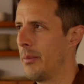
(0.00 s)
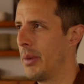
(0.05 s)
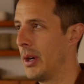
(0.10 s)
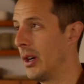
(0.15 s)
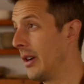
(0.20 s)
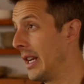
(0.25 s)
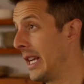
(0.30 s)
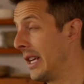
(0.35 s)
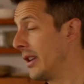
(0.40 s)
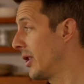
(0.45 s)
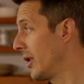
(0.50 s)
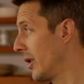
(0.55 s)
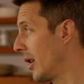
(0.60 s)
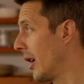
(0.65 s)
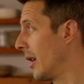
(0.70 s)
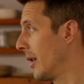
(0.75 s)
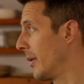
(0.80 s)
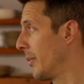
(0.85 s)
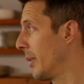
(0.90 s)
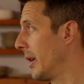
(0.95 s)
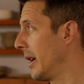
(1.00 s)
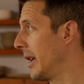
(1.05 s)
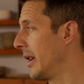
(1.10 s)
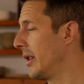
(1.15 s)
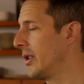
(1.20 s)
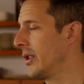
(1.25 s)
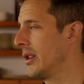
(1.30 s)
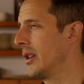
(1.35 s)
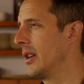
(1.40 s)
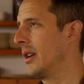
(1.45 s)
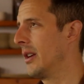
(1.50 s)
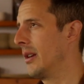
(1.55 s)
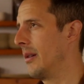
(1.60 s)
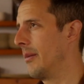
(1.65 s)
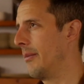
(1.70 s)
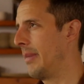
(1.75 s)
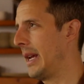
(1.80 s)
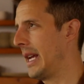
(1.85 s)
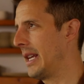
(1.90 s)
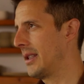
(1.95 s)
per inch, R per inch,
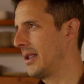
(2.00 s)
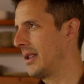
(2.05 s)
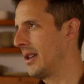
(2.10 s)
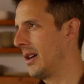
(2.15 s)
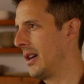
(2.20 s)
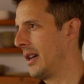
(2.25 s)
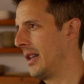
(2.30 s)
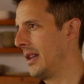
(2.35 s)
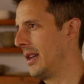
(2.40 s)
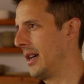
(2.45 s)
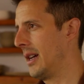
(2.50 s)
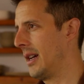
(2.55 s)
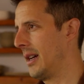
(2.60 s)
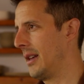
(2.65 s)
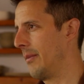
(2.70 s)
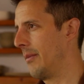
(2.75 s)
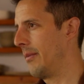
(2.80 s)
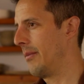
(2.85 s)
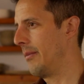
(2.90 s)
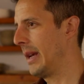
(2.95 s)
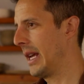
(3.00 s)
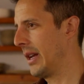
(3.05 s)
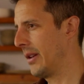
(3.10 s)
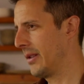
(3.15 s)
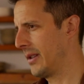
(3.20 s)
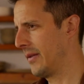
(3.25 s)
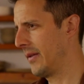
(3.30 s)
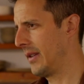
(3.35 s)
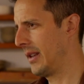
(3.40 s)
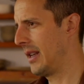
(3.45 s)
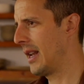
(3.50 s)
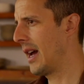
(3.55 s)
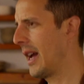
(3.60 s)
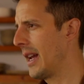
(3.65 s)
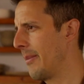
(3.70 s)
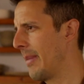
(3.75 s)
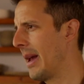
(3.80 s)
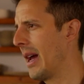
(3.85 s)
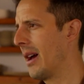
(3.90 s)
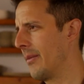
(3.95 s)
based on bales of a
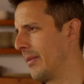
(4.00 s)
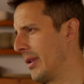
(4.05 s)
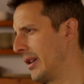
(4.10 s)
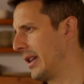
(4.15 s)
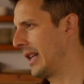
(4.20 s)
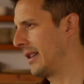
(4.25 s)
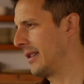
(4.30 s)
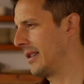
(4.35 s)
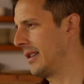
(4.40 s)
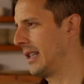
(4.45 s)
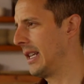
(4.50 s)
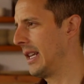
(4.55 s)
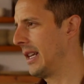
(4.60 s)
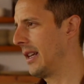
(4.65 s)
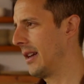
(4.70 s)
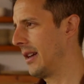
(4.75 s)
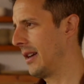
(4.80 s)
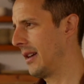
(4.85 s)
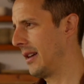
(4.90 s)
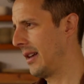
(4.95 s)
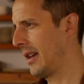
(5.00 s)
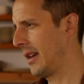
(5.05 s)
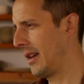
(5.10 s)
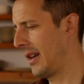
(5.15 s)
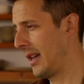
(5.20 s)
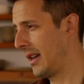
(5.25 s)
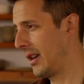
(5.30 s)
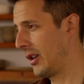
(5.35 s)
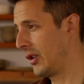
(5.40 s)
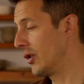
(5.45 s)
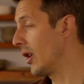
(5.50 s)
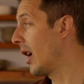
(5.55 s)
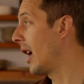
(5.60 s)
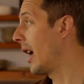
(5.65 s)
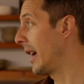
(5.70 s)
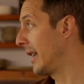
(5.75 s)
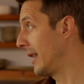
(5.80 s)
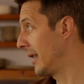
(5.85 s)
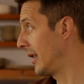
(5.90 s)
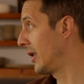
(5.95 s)
9 pound per density in a
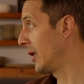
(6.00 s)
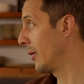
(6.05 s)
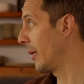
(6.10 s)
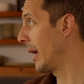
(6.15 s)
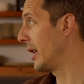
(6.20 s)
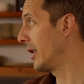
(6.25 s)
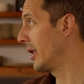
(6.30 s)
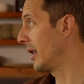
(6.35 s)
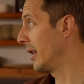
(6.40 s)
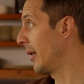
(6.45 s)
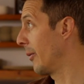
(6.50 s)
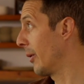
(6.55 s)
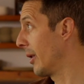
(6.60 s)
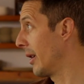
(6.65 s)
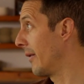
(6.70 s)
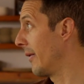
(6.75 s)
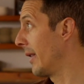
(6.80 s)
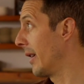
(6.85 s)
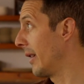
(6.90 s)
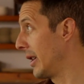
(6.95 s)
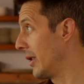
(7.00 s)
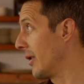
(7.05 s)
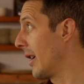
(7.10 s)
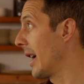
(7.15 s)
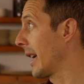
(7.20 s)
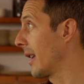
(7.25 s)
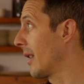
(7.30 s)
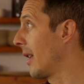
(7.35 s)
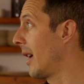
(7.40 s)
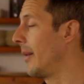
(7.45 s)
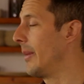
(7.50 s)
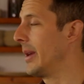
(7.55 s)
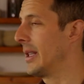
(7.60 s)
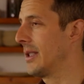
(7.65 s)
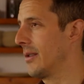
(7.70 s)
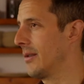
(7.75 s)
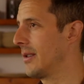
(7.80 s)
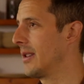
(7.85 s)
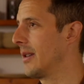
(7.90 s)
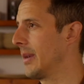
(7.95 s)
dry situation. And we're in a very dry climate,
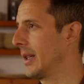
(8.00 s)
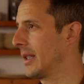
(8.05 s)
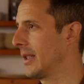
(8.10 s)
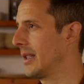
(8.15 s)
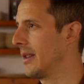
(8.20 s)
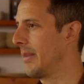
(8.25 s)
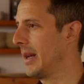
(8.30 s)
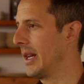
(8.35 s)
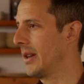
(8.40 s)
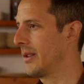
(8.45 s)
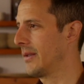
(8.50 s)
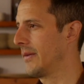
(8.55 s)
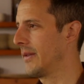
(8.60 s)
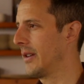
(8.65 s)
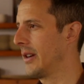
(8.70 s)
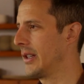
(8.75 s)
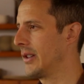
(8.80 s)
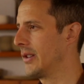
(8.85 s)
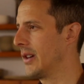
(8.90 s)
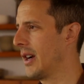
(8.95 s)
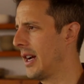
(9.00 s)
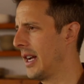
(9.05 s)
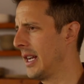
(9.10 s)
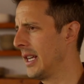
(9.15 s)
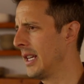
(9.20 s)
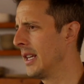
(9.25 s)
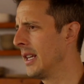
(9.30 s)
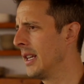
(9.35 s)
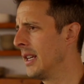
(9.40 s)
so typically the bales are very dry.